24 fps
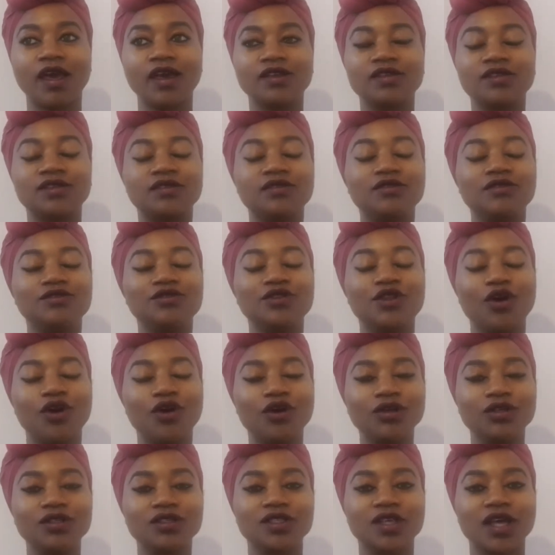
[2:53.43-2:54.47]
it's
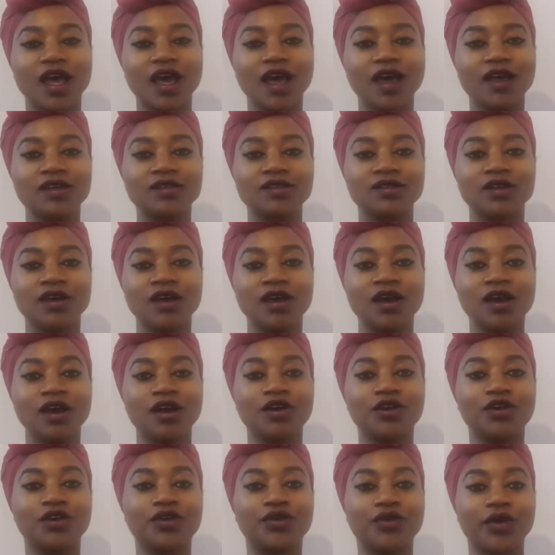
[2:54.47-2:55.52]
not as
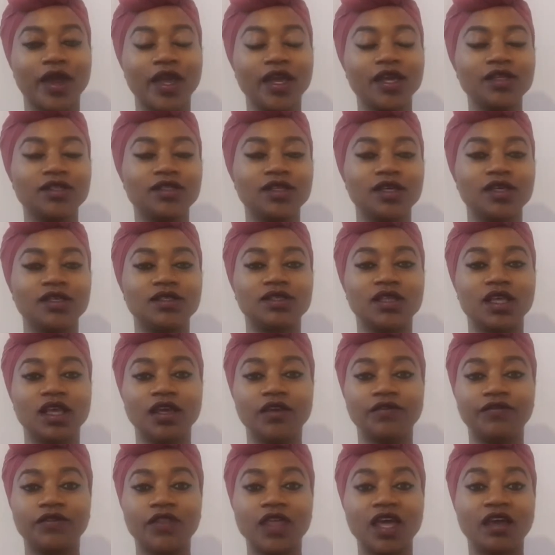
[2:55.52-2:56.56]
great as
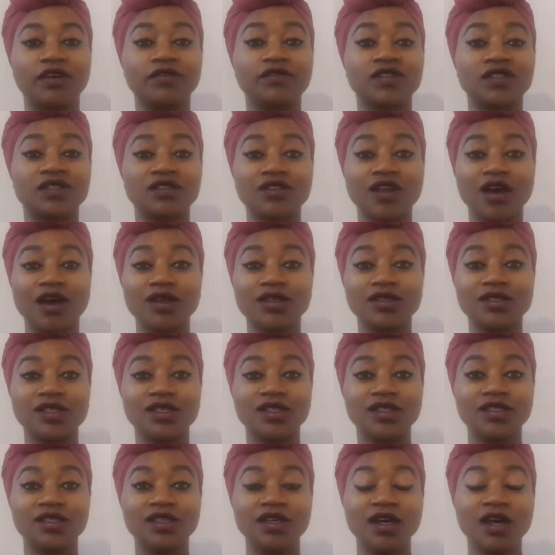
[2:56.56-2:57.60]
if they have
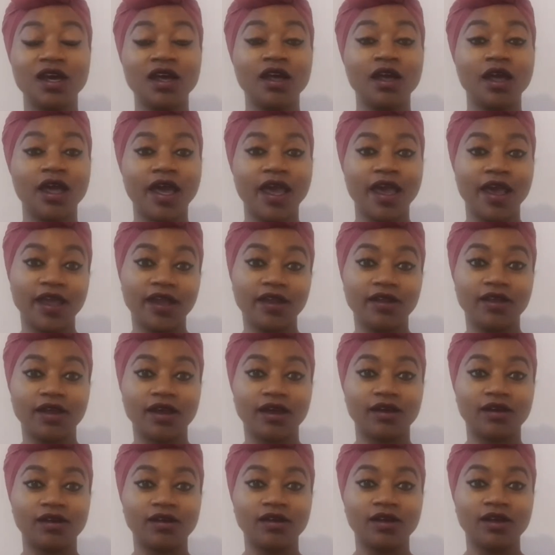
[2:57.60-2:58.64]
started
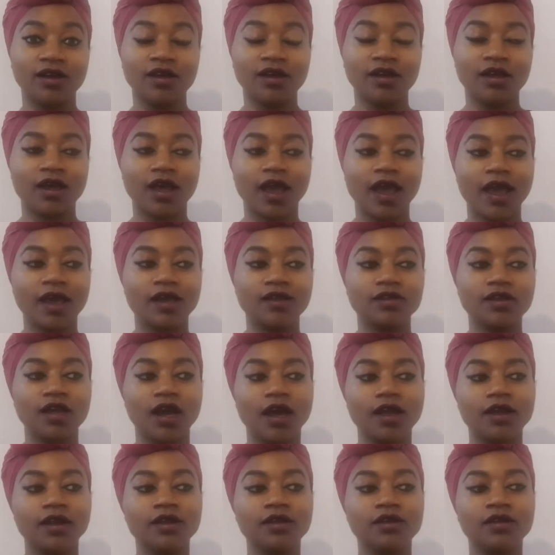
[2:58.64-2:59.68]
earlier. And
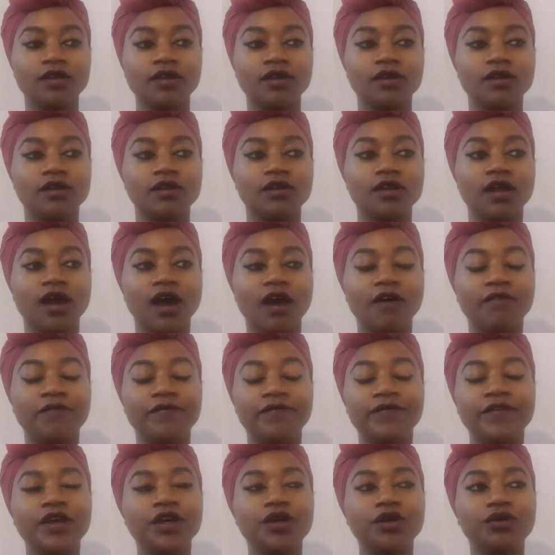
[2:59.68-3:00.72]
I
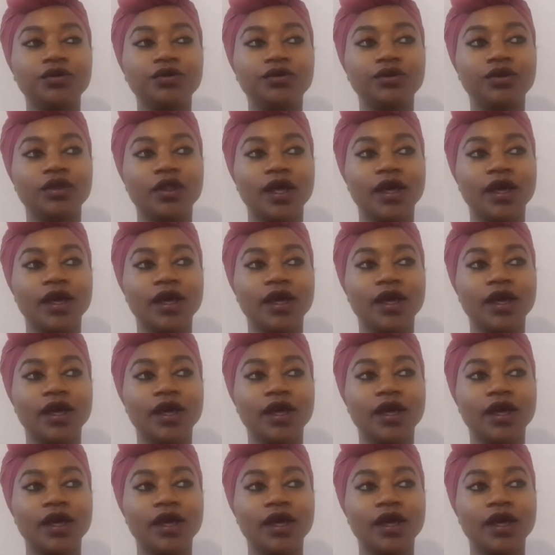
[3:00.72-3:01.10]
feel